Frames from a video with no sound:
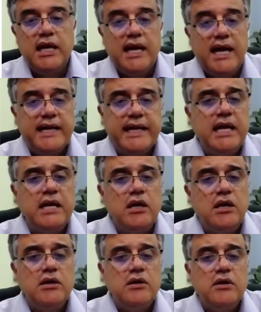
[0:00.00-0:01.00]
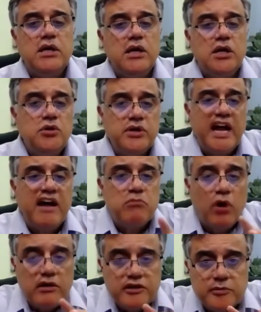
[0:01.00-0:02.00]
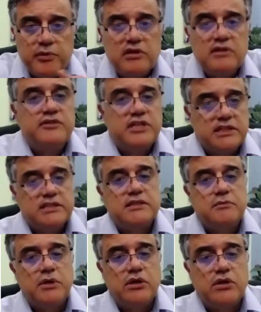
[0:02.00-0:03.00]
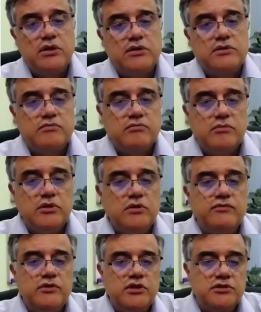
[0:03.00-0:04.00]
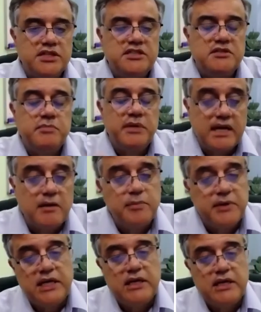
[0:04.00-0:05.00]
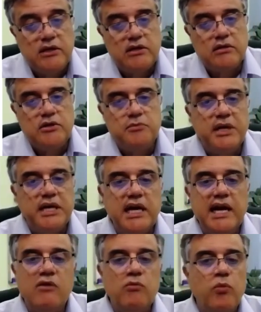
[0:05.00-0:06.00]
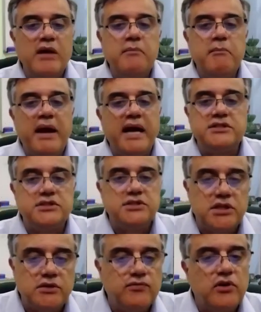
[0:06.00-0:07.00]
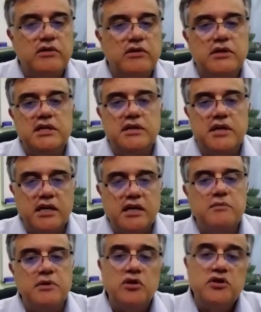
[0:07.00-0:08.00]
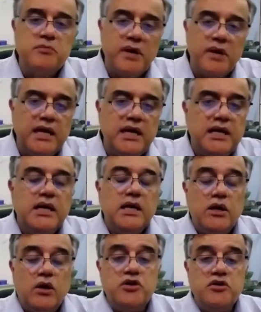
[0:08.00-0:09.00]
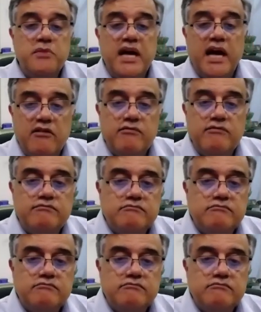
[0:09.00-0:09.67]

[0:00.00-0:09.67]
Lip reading: And again, you can have multiple of these because you're such a big company, you may not have one master for the entire company, or you may have